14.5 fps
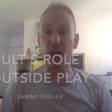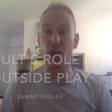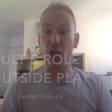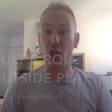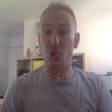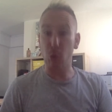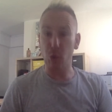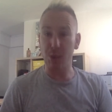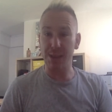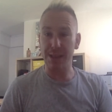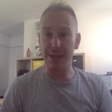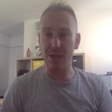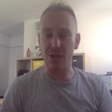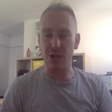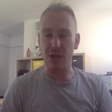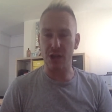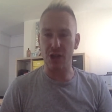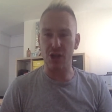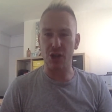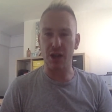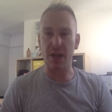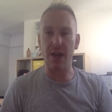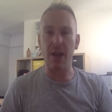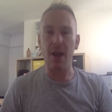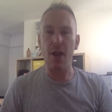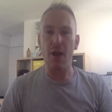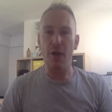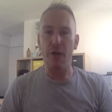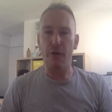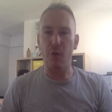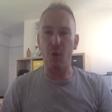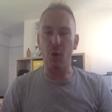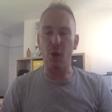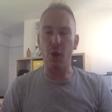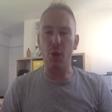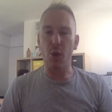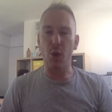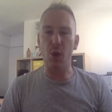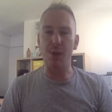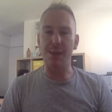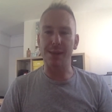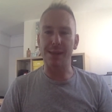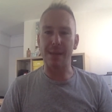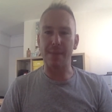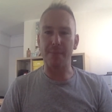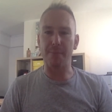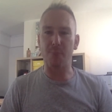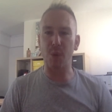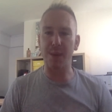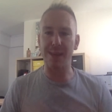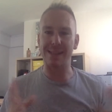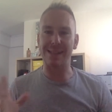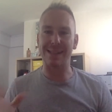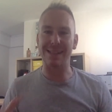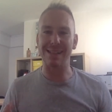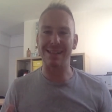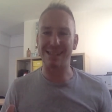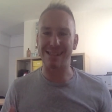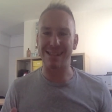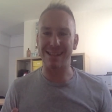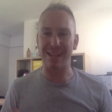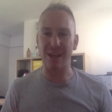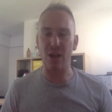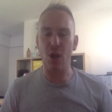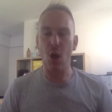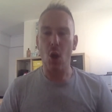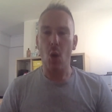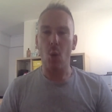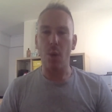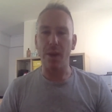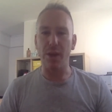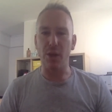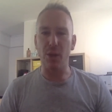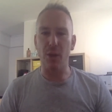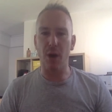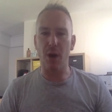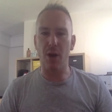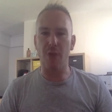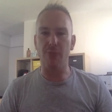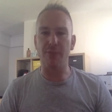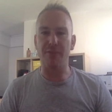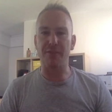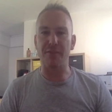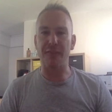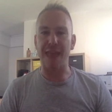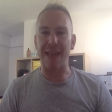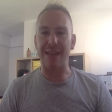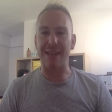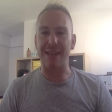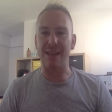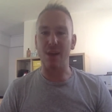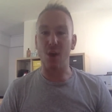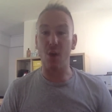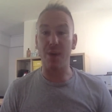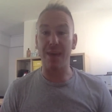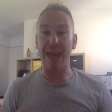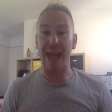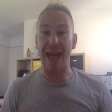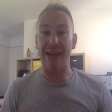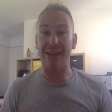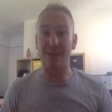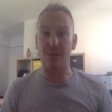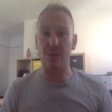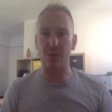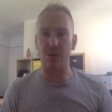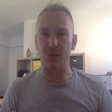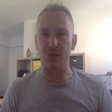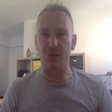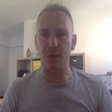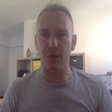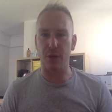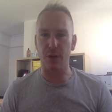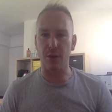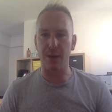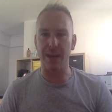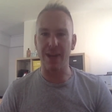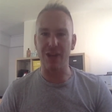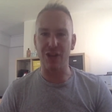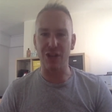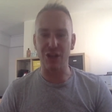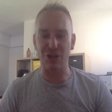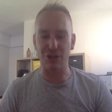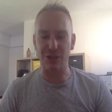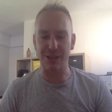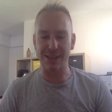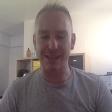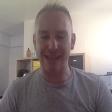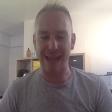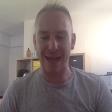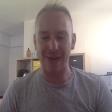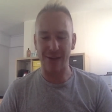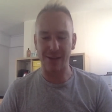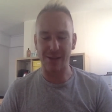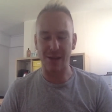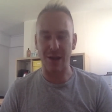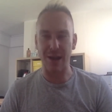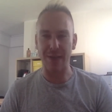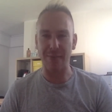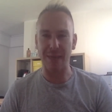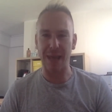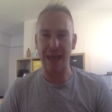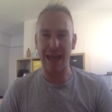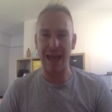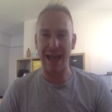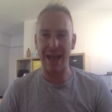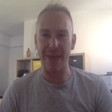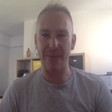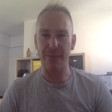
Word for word: short introduction for you on some points to consider when you are reflecting on the adult's role in children's outside play.